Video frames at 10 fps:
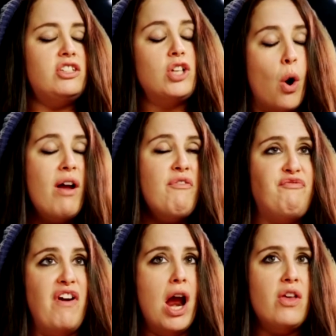So
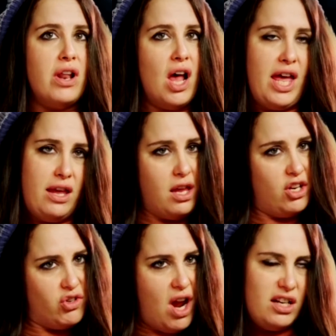unfair that I like
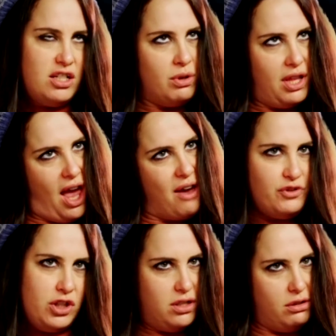contractually
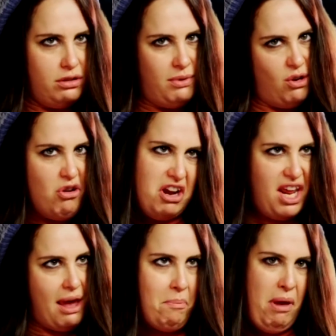have to do them in order
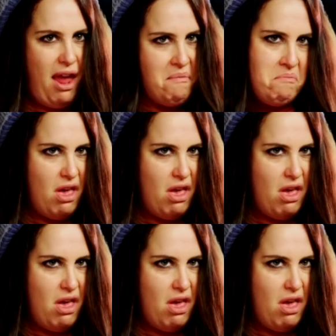to get paid